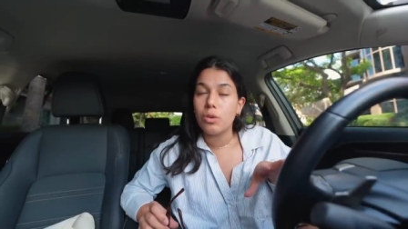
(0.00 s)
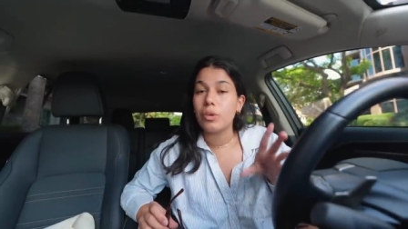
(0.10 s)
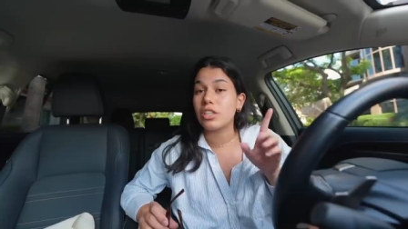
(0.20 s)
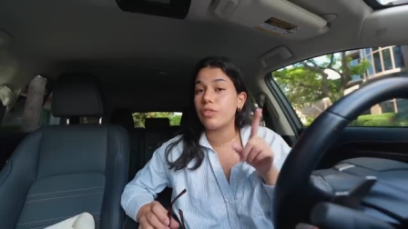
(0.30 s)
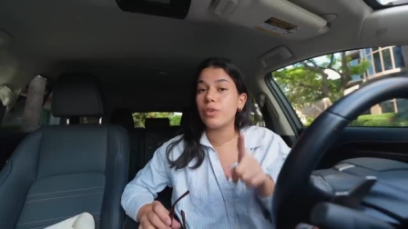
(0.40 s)

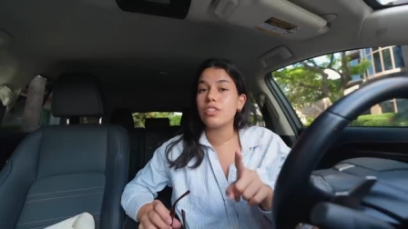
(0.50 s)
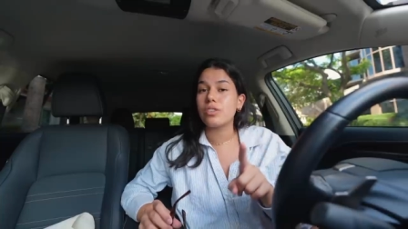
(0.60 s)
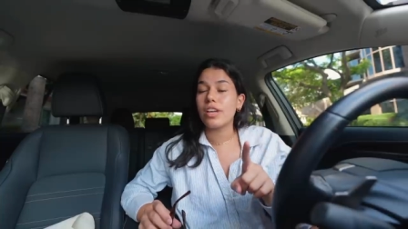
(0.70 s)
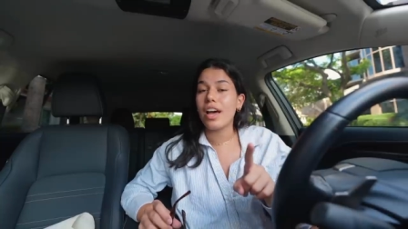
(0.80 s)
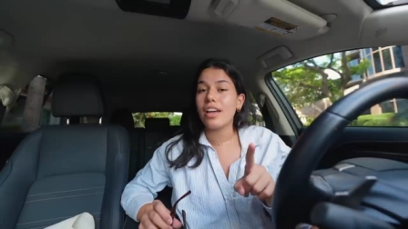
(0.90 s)
which if you can
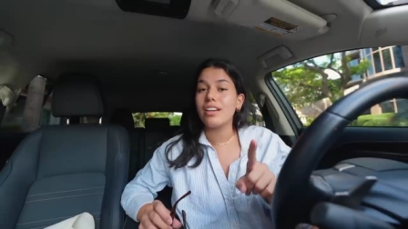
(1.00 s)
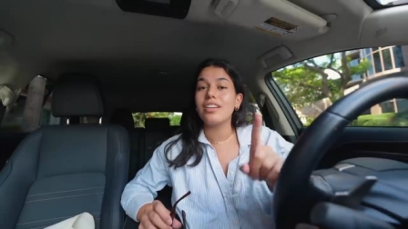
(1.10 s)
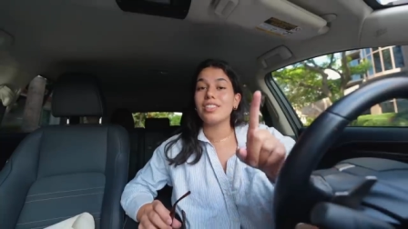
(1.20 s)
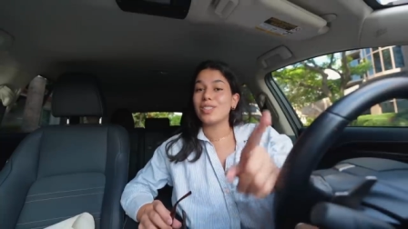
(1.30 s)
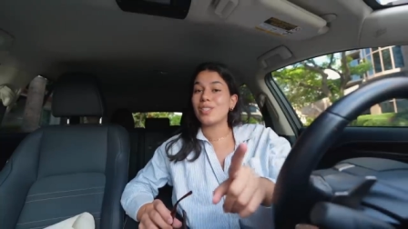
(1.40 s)
do that
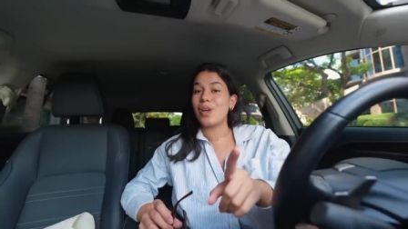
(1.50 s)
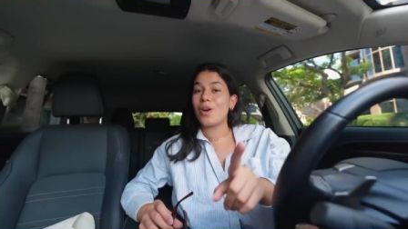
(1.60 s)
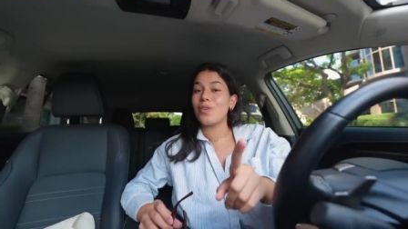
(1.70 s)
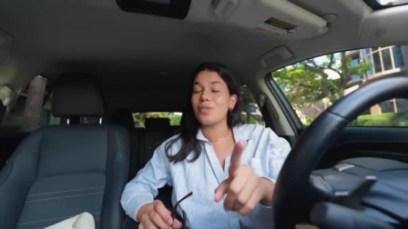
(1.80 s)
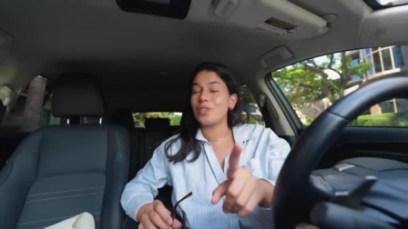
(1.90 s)
just
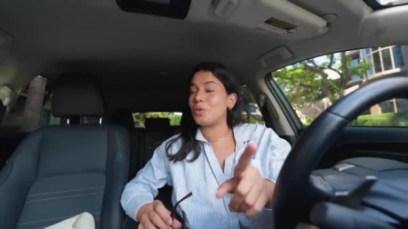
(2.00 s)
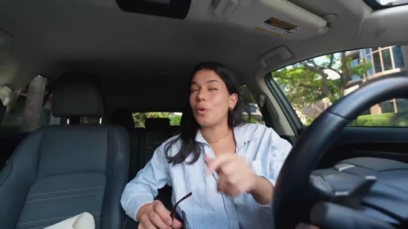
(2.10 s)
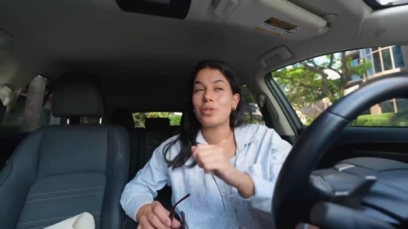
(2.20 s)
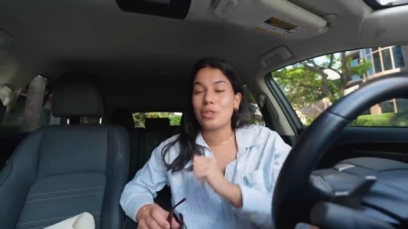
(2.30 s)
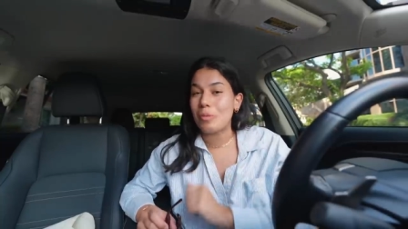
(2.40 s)
know you
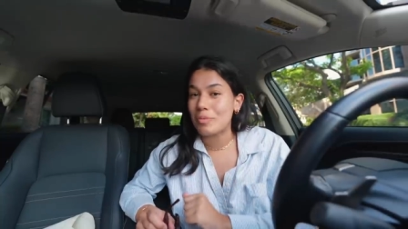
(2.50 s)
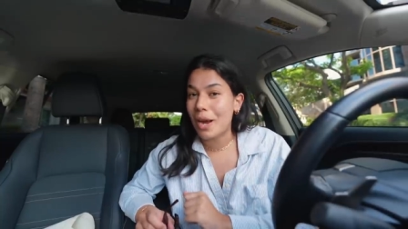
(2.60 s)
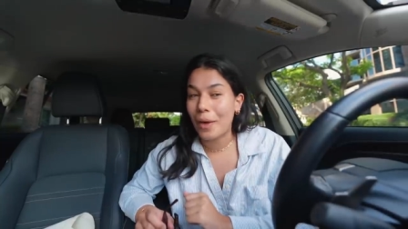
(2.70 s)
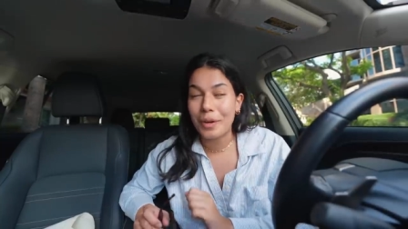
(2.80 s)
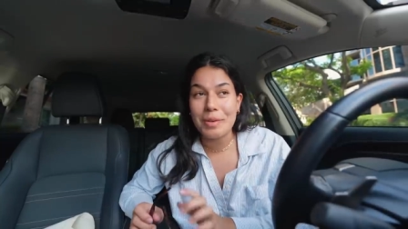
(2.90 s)
hold so much
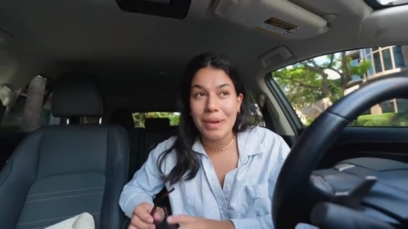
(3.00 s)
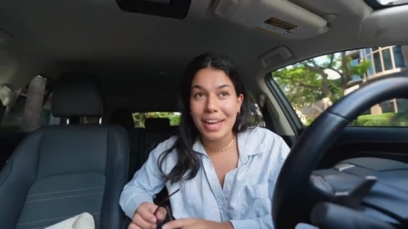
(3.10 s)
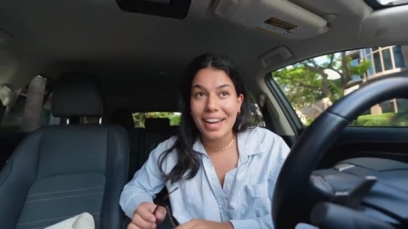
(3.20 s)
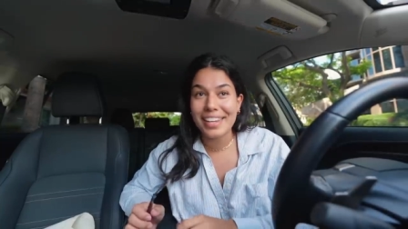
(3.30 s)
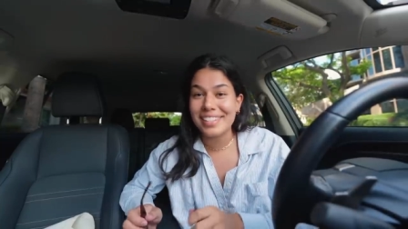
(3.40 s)
power in
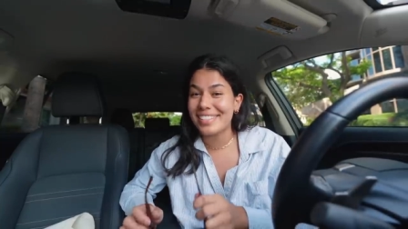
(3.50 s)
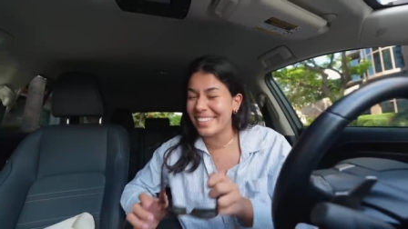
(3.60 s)
my eyes